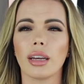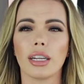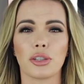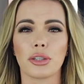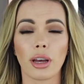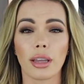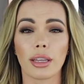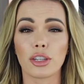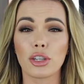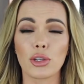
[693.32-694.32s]
As you saw,
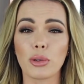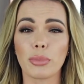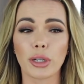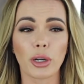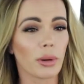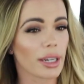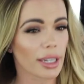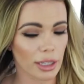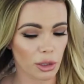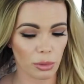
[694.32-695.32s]
that's super quick.
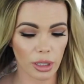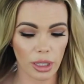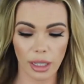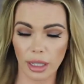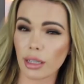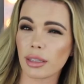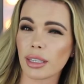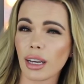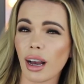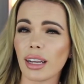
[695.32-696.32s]
It's really
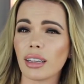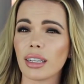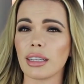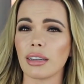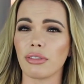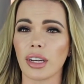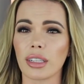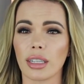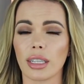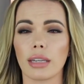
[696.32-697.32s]
easy. I like the
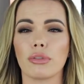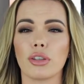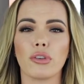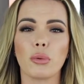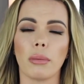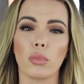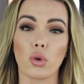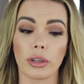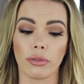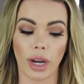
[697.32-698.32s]
effect it gives. If you want
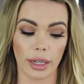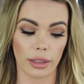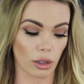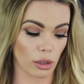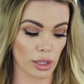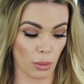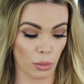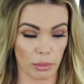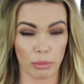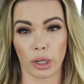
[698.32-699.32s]
more defined curls, I
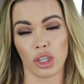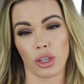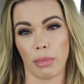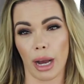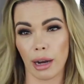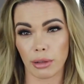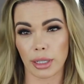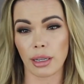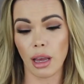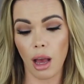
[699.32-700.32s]
wouldn't brush them out.